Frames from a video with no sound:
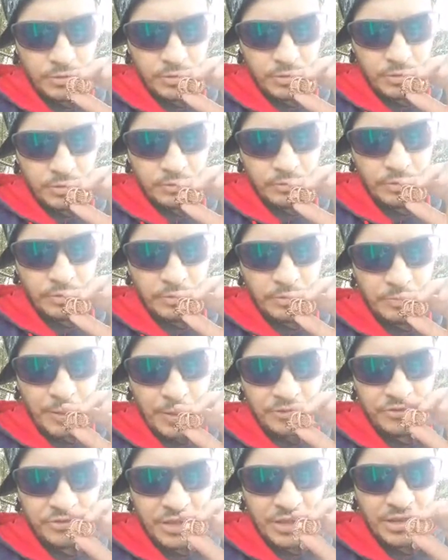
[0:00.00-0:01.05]
Repels
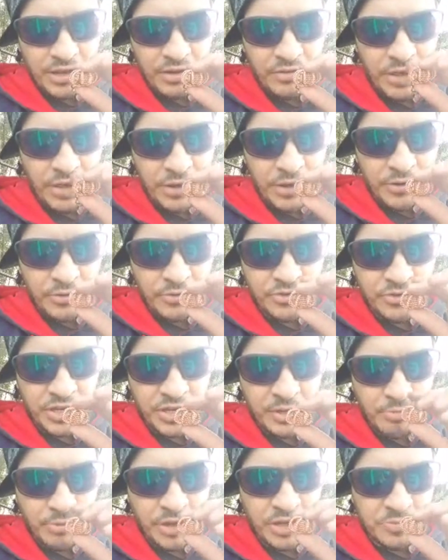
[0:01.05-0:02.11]
negative energy and
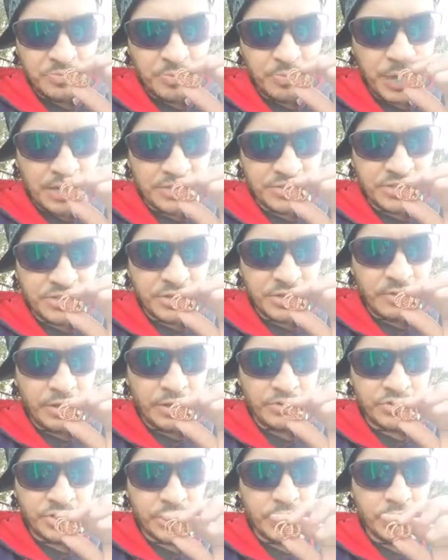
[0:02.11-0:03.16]
brings positive
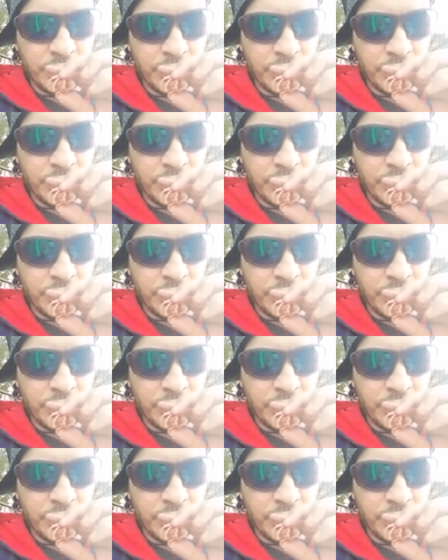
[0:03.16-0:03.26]
energy.